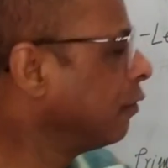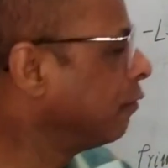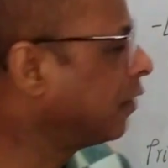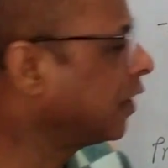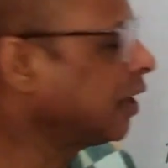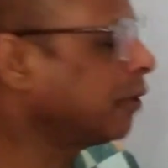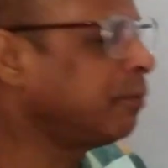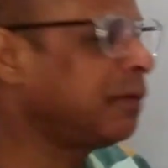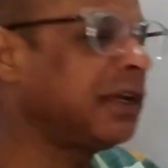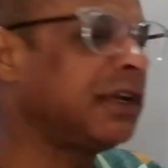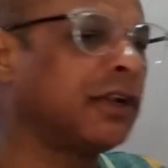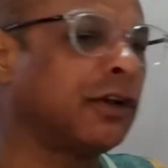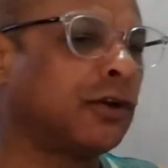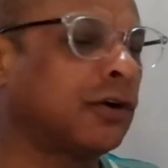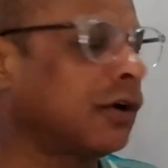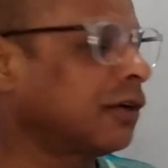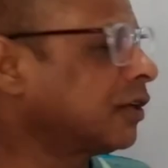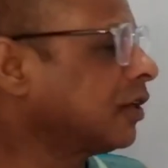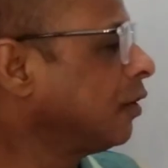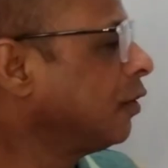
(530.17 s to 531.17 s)

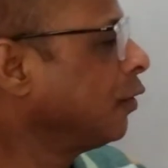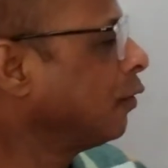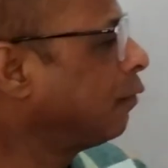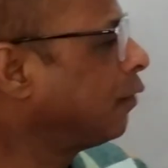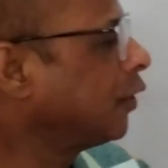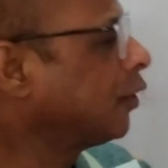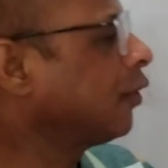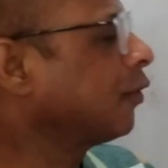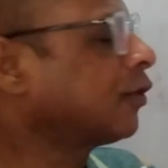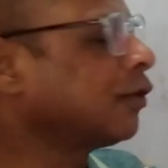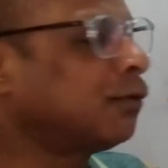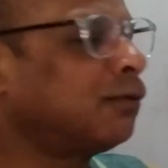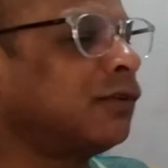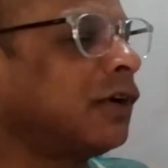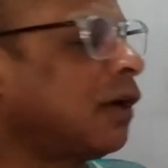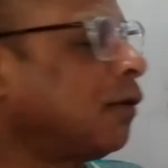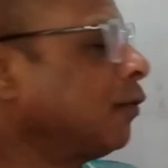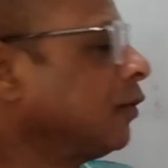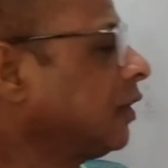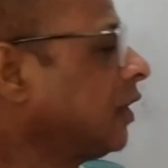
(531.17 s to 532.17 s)
What doctor
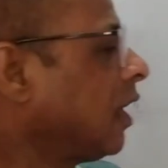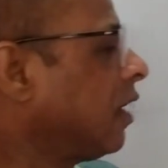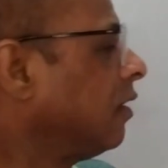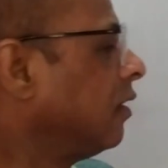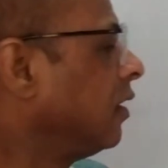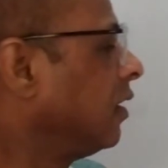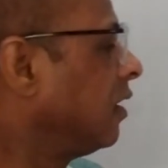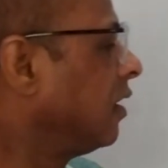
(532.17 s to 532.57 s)
hua hota.